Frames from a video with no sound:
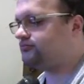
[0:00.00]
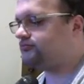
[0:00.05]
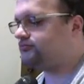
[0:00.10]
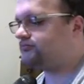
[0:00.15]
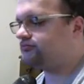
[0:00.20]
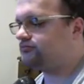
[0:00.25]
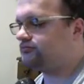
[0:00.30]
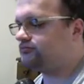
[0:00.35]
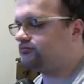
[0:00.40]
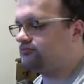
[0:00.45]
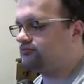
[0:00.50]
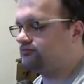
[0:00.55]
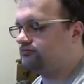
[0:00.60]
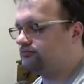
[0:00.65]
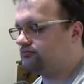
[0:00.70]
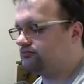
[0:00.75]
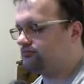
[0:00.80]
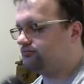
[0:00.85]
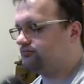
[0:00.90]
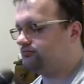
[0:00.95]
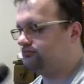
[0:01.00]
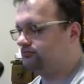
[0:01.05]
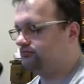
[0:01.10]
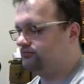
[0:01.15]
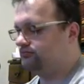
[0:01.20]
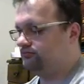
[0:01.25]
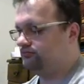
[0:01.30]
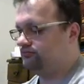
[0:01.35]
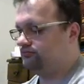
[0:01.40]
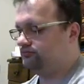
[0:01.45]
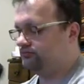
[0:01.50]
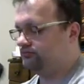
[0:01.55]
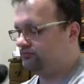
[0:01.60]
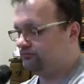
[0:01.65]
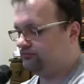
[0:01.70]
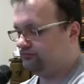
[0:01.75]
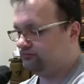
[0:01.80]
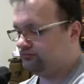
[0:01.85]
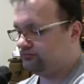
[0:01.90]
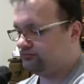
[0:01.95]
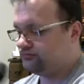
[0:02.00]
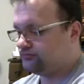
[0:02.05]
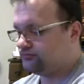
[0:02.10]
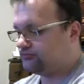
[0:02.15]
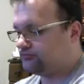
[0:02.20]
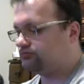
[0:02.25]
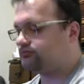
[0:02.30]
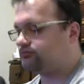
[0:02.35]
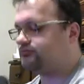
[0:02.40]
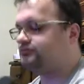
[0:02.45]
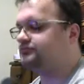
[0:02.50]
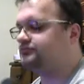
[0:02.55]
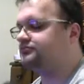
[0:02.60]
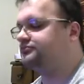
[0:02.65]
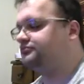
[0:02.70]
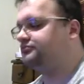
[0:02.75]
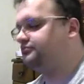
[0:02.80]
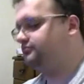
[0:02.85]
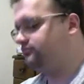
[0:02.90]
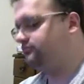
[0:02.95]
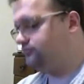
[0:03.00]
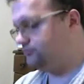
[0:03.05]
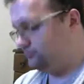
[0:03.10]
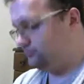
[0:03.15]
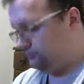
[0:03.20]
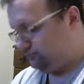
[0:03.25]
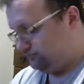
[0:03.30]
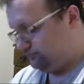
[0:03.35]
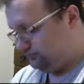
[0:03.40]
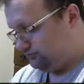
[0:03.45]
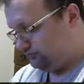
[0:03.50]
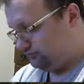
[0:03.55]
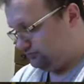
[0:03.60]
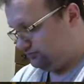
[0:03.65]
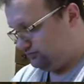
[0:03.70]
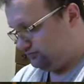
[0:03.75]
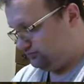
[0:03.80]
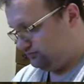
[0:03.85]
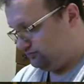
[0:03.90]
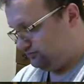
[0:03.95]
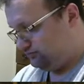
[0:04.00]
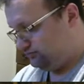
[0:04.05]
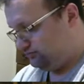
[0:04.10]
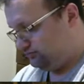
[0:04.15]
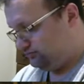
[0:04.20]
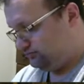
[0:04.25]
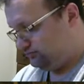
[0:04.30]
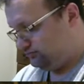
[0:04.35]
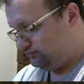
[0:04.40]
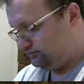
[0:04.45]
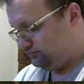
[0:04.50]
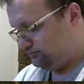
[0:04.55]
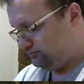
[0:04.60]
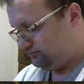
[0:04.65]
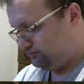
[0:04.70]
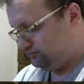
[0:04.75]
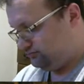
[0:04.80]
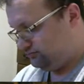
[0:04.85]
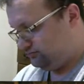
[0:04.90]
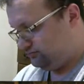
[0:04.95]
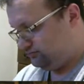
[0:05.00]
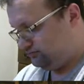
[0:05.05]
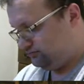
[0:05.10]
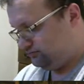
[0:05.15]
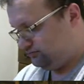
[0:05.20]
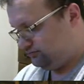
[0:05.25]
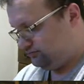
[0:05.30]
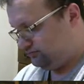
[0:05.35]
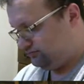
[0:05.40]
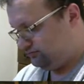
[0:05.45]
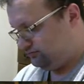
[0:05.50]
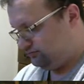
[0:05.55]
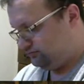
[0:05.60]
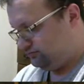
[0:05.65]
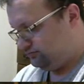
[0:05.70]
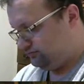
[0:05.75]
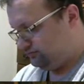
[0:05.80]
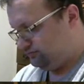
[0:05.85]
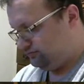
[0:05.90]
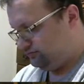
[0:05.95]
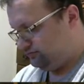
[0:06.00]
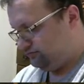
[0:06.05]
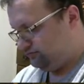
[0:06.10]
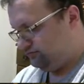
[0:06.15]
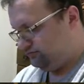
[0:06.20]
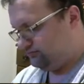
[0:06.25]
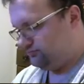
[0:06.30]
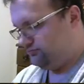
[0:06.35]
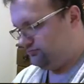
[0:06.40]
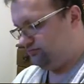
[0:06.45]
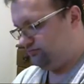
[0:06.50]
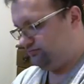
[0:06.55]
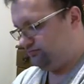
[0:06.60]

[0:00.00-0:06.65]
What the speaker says: The person shown says nothing.